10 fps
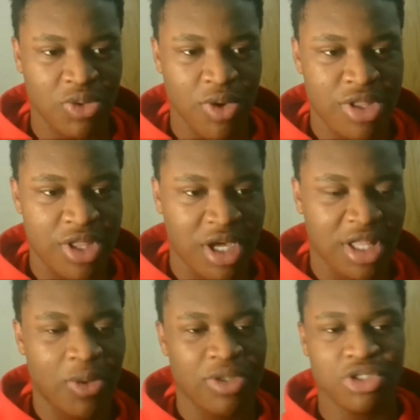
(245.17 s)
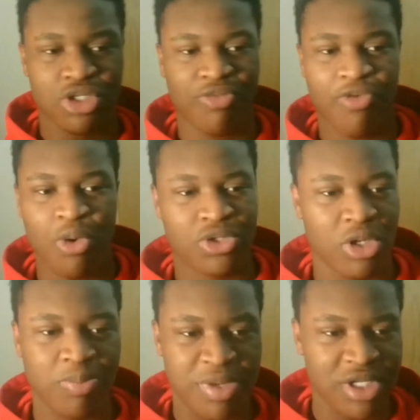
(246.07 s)
Were you thinking, I want to just focus
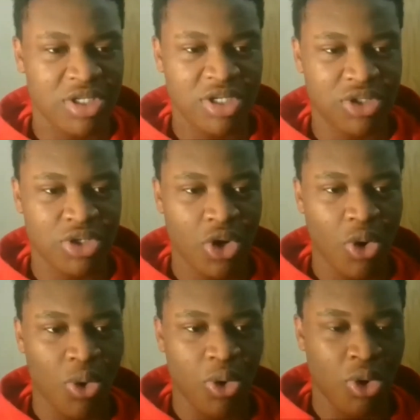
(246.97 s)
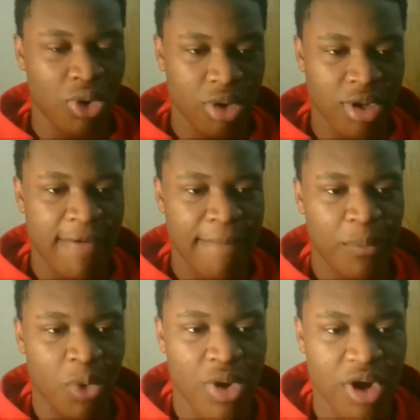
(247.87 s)
on business, or
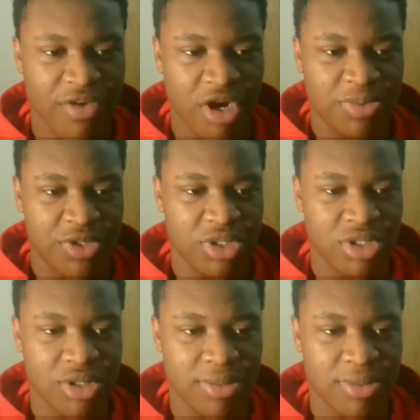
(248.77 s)
what were your other options?